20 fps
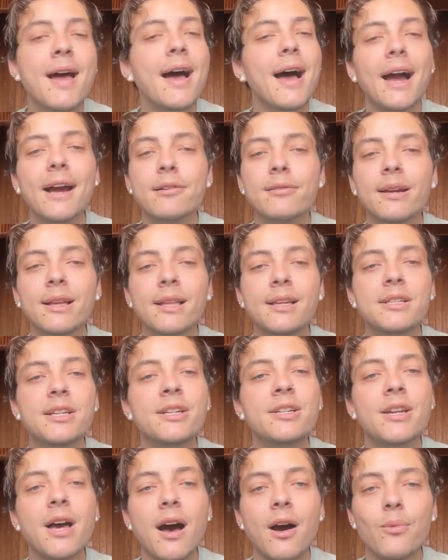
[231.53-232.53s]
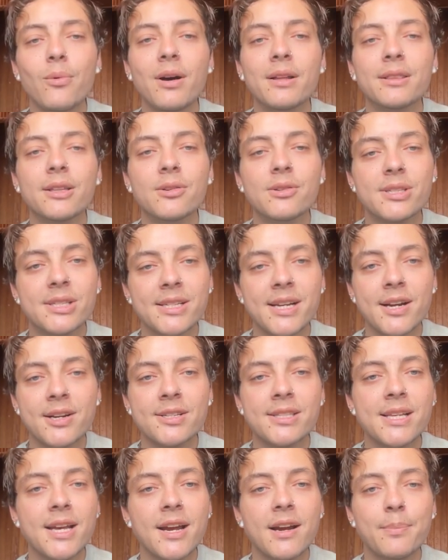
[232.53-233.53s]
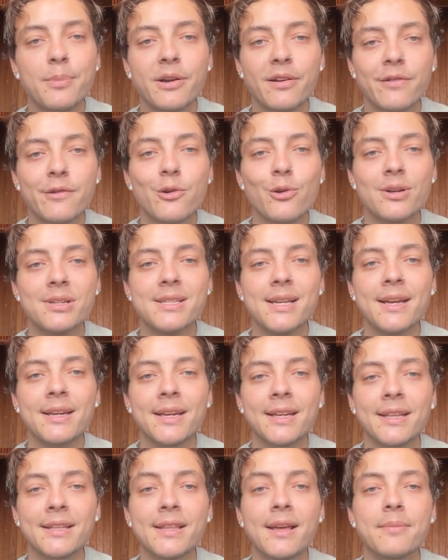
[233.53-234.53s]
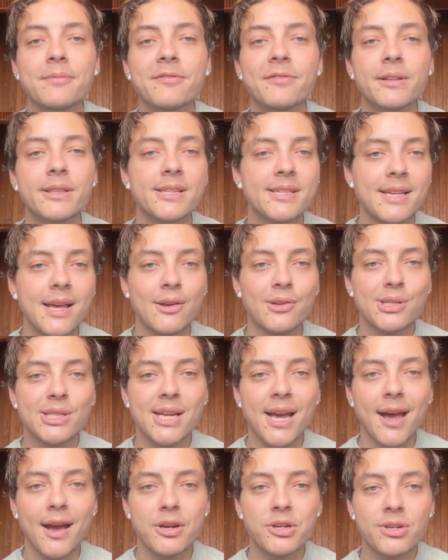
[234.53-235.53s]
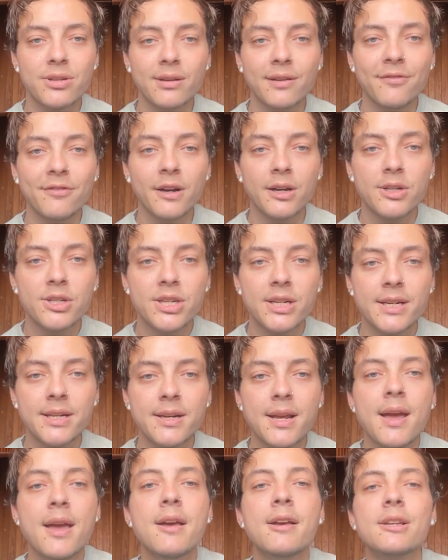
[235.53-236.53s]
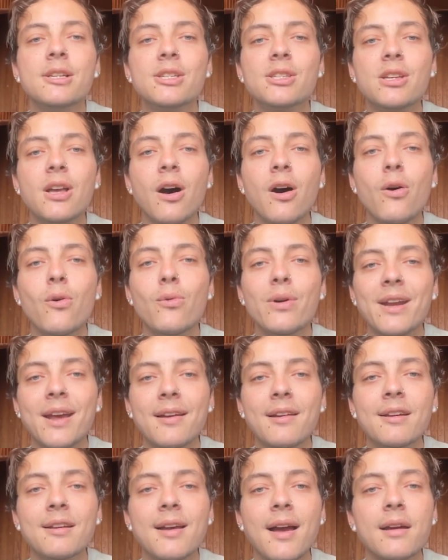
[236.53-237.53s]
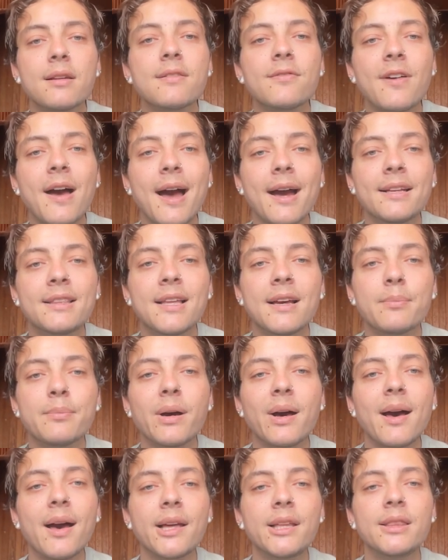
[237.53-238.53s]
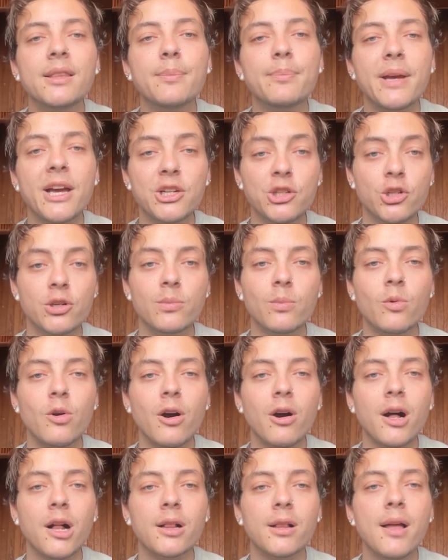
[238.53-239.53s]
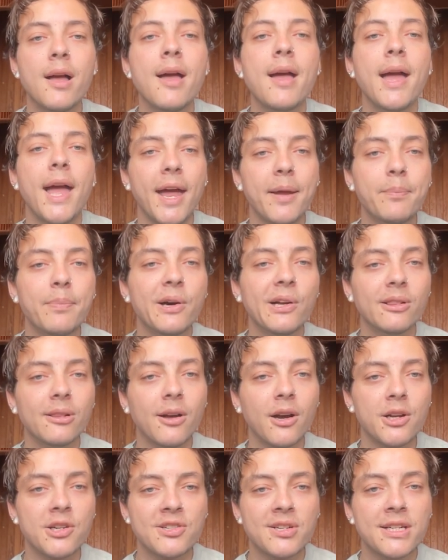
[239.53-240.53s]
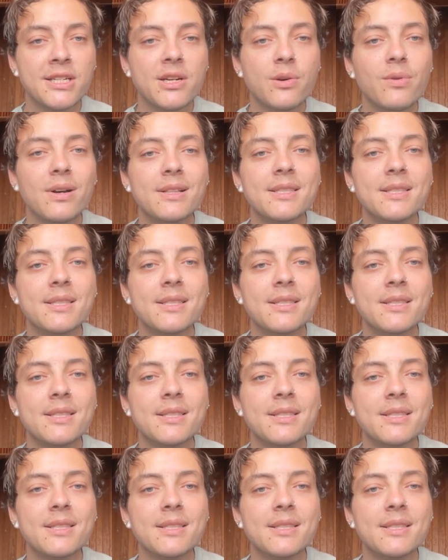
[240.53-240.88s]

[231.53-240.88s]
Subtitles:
I really did not want those stairs there, but of course I needed them for this house to actually function. So when I could kind of hide them behind the bedroom wall and put laundry to one